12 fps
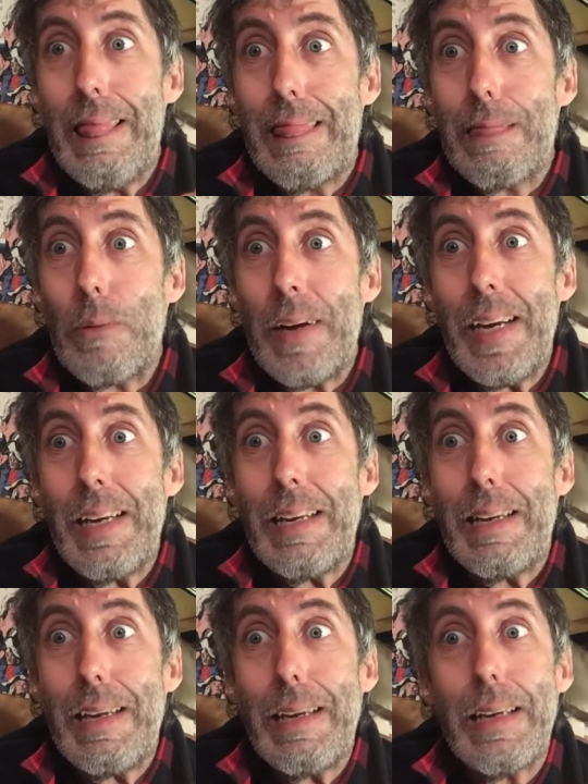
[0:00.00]

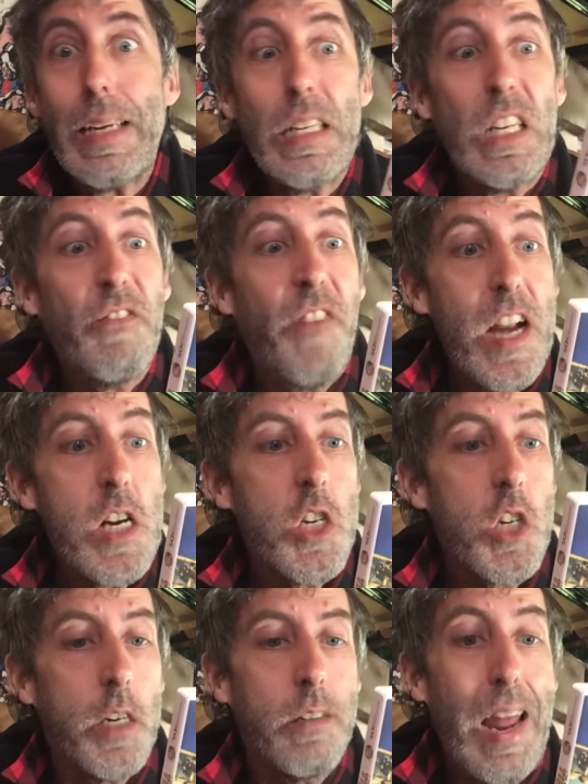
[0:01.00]
3D
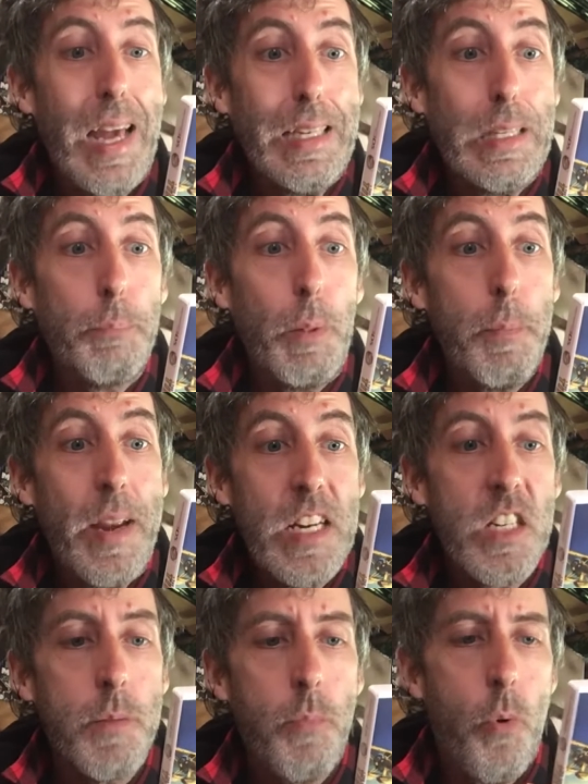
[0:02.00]
adventure!
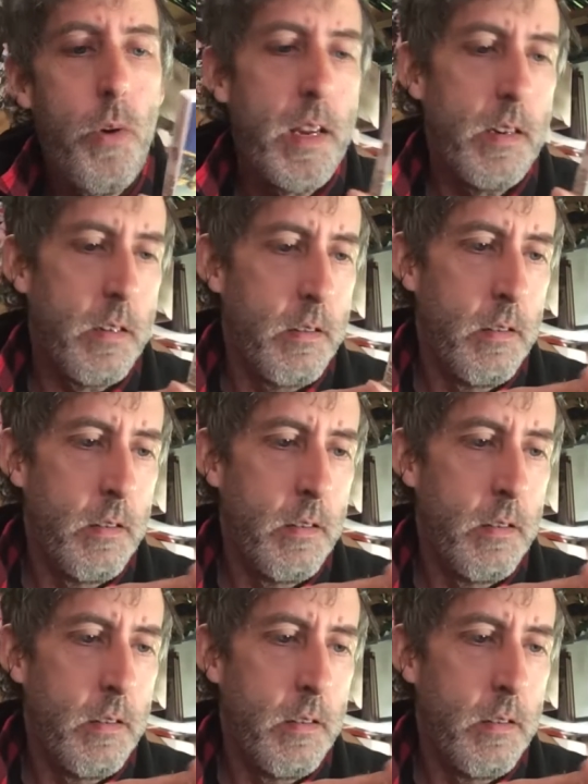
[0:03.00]
Exclamation point.